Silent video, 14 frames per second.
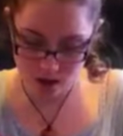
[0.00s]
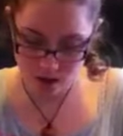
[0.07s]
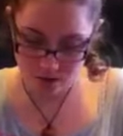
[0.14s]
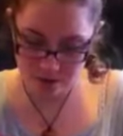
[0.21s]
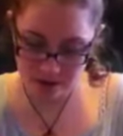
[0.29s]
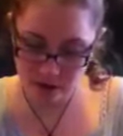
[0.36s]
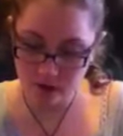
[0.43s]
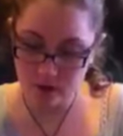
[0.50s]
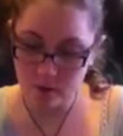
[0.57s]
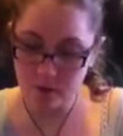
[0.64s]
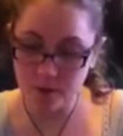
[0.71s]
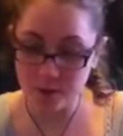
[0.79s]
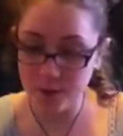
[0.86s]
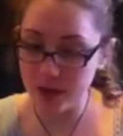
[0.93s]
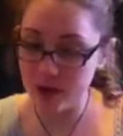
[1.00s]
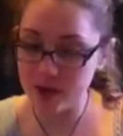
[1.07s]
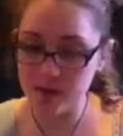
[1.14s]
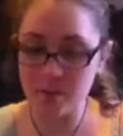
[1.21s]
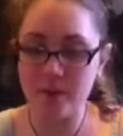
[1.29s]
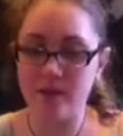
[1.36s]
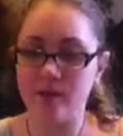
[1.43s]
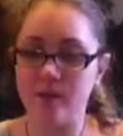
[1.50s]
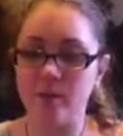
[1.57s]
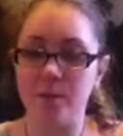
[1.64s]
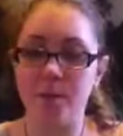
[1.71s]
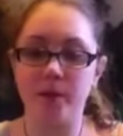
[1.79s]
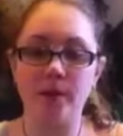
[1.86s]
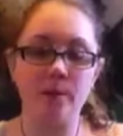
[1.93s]
Almost 2 of them. It's pretty expensive,
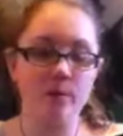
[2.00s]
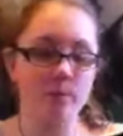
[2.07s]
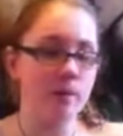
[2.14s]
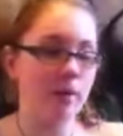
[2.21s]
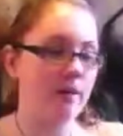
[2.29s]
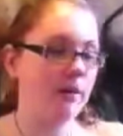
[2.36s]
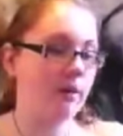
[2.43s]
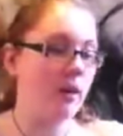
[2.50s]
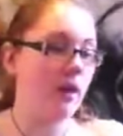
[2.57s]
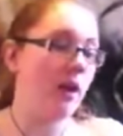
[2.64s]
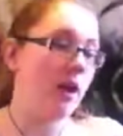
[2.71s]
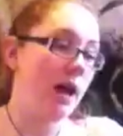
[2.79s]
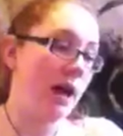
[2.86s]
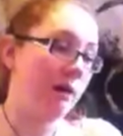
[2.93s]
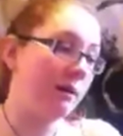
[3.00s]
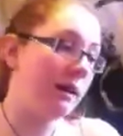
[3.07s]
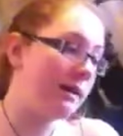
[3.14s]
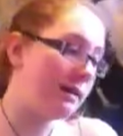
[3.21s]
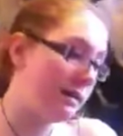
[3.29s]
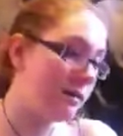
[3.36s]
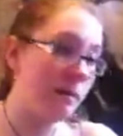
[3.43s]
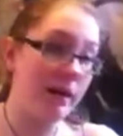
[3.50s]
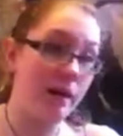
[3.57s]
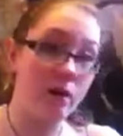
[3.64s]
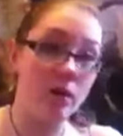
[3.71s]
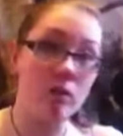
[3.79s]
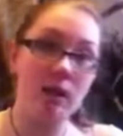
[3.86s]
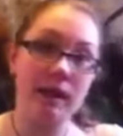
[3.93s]
but it was worth it. And what I did to make
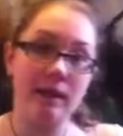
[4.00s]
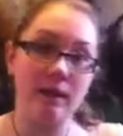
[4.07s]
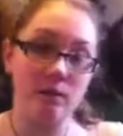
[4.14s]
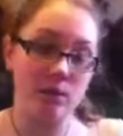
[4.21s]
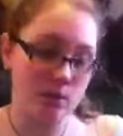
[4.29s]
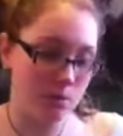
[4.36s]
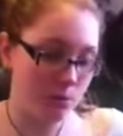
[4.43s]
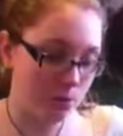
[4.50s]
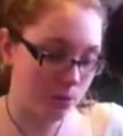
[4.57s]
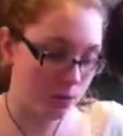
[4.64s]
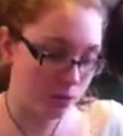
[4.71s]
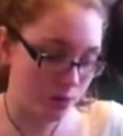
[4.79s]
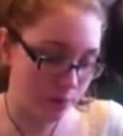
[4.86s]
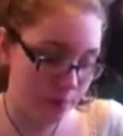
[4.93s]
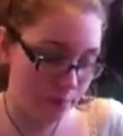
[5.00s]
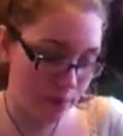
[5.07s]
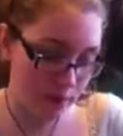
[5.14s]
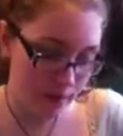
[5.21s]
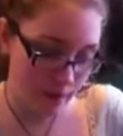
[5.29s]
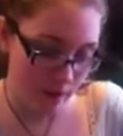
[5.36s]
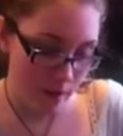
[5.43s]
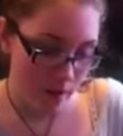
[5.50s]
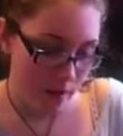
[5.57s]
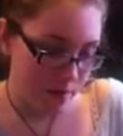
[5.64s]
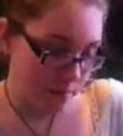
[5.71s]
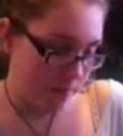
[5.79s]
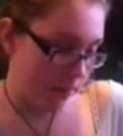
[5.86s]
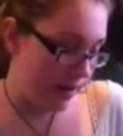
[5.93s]
it look like there was more
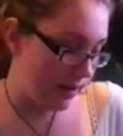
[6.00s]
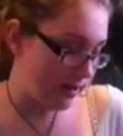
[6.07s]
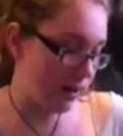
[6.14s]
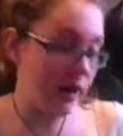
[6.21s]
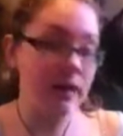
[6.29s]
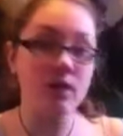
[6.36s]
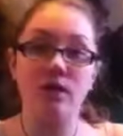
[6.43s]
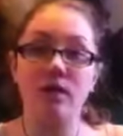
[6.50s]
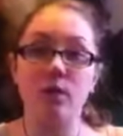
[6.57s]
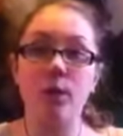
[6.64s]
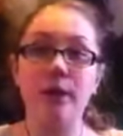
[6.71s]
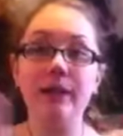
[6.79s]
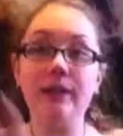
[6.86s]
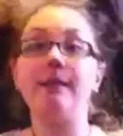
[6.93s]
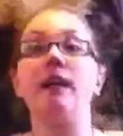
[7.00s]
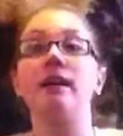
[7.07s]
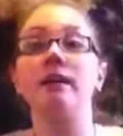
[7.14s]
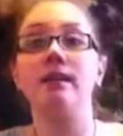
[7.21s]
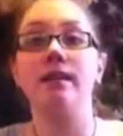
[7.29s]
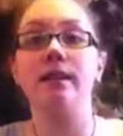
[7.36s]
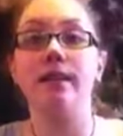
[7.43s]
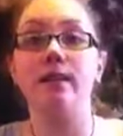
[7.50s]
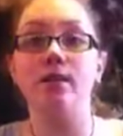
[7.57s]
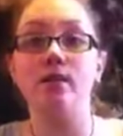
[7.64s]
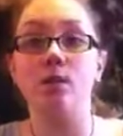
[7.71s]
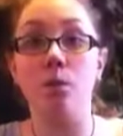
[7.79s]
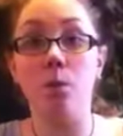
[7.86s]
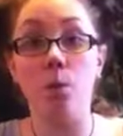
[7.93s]
is I just quickly dunked it in
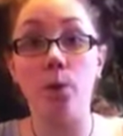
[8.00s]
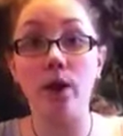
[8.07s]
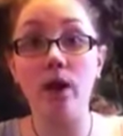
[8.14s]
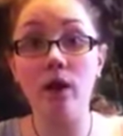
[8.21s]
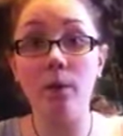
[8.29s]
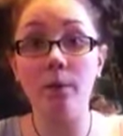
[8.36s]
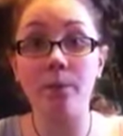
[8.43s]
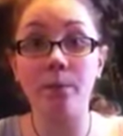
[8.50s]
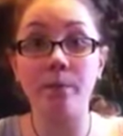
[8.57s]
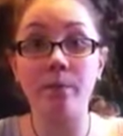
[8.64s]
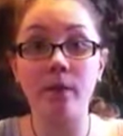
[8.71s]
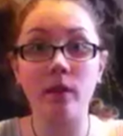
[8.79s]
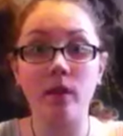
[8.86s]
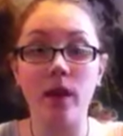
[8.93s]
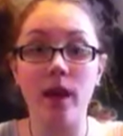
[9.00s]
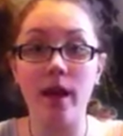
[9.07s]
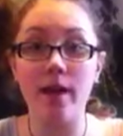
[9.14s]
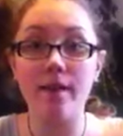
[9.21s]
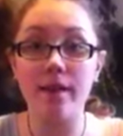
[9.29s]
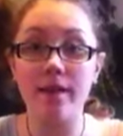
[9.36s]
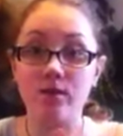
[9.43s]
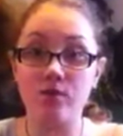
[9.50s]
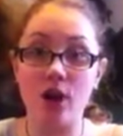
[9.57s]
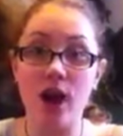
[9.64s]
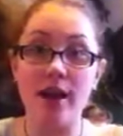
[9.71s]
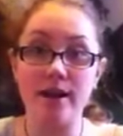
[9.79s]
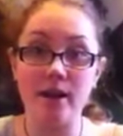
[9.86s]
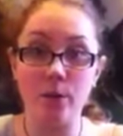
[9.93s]
some water and then
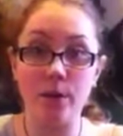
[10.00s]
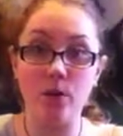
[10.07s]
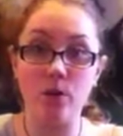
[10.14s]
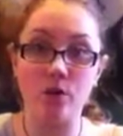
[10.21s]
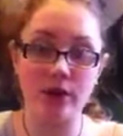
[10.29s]
dried, and it went all